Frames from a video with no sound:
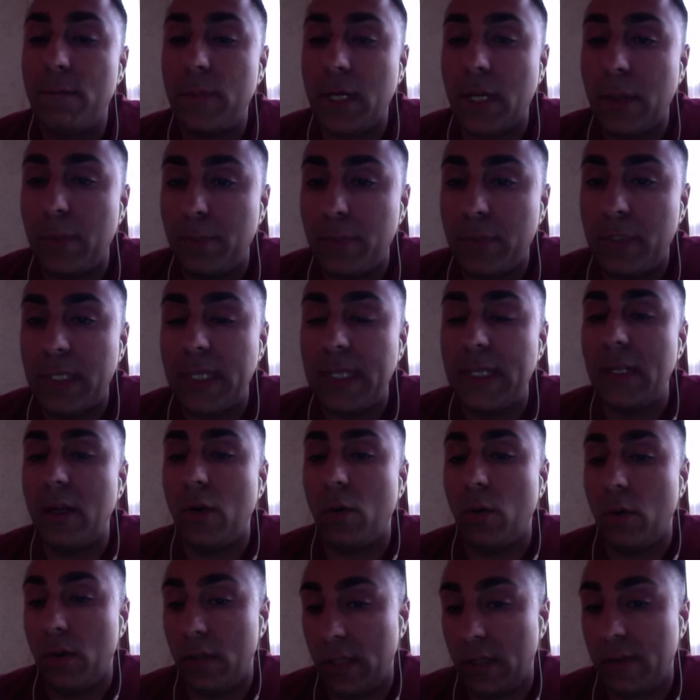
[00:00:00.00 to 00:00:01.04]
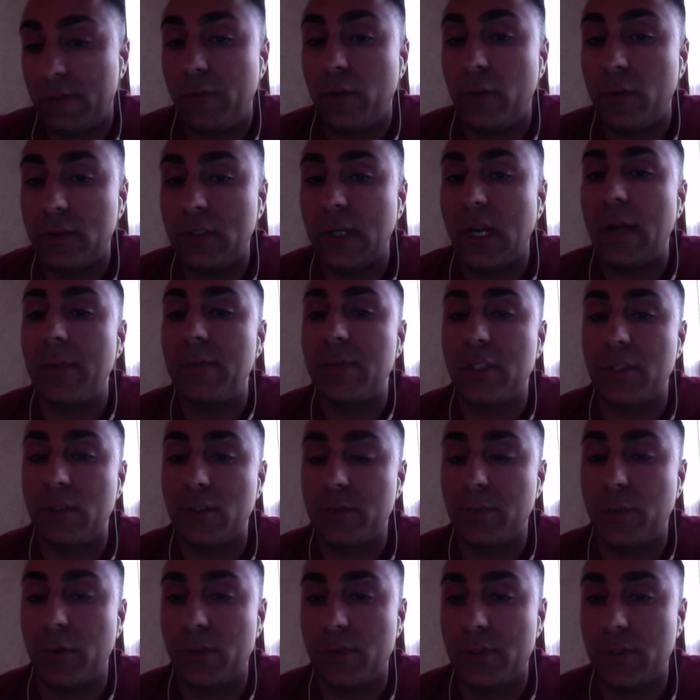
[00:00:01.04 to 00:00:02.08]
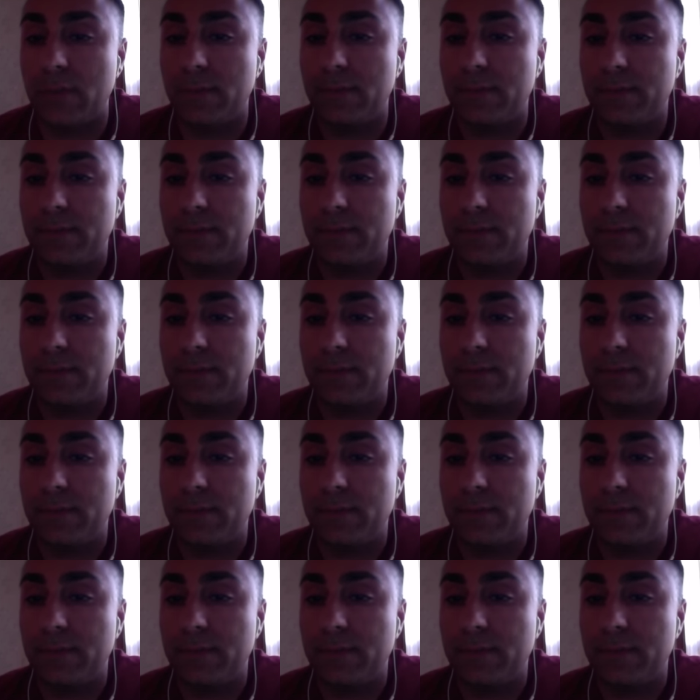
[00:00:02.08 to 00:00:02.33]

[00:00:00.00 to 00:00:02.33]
complete or like full-time salesperson.